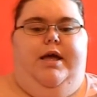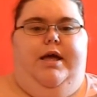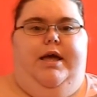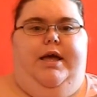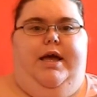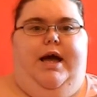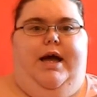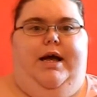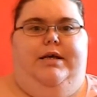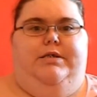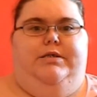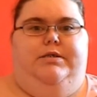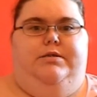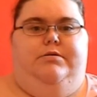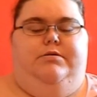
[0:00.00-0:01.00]
he
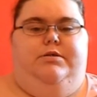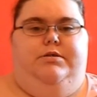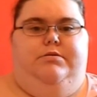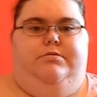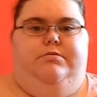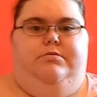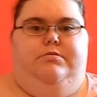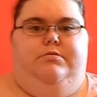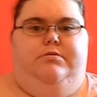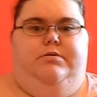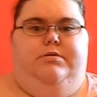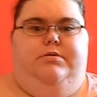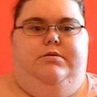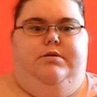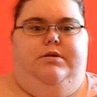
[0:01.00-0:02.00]
asked
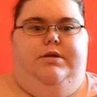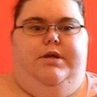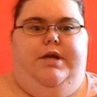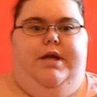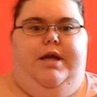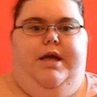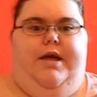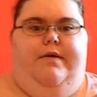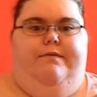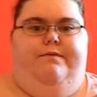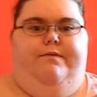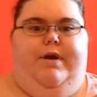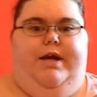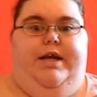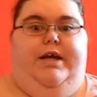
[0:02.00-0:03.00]

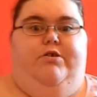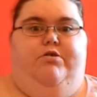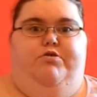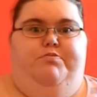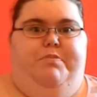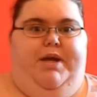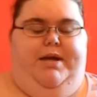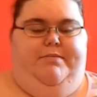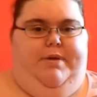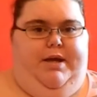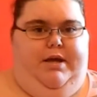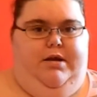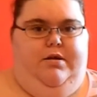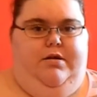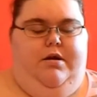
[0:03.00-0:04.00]
if he could meet
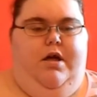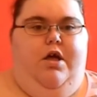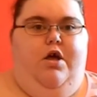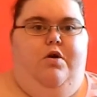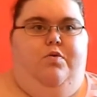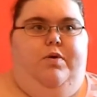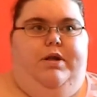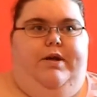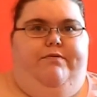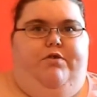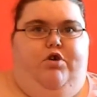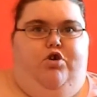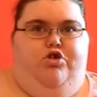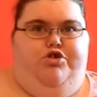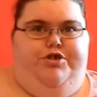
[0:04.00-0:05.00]
me. We lived
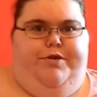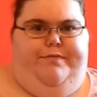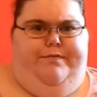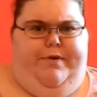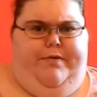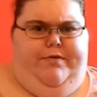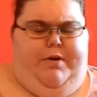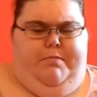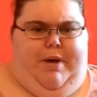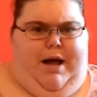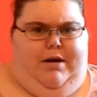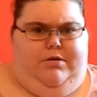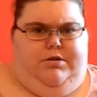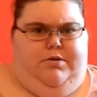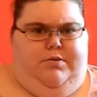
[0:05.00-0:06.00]
150
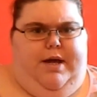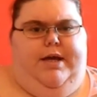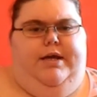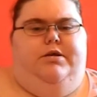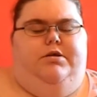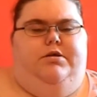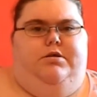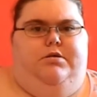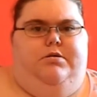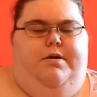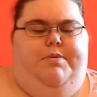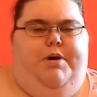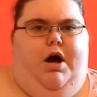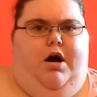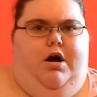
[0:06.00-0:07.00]
miles away
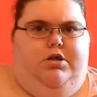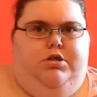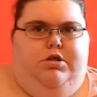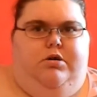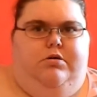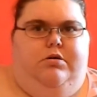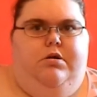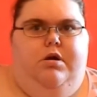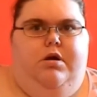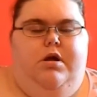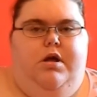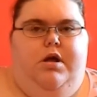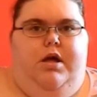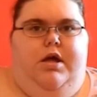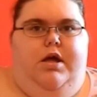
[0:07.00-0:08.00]
apart, so
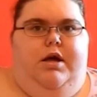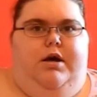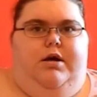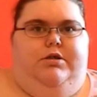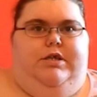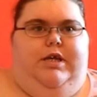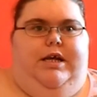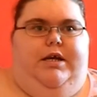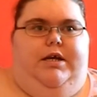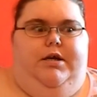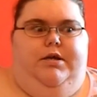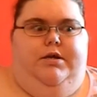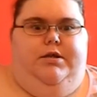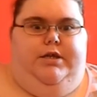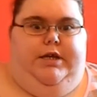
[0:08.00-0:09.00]
I was like,
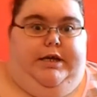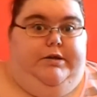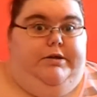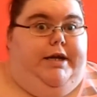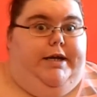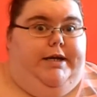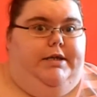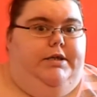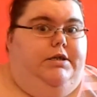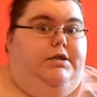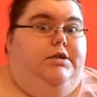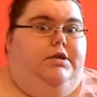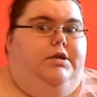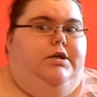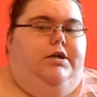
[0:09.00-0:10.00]
yeah, okay.
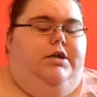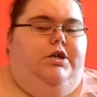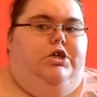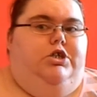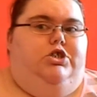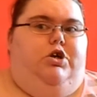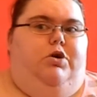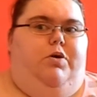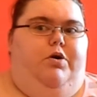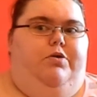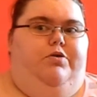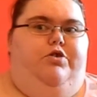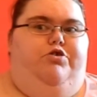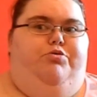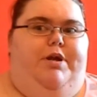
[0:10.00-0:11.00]
So
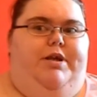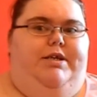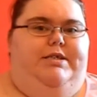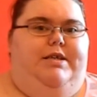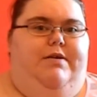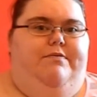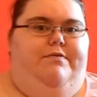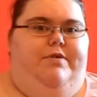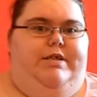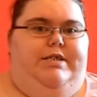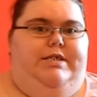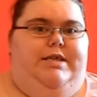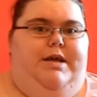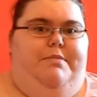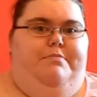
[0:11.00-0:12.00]
on the 27th of
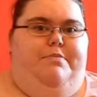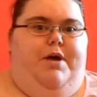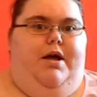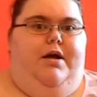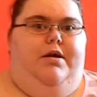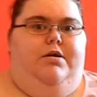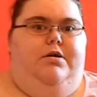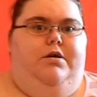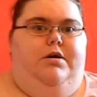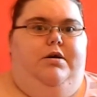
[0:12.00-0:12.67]
December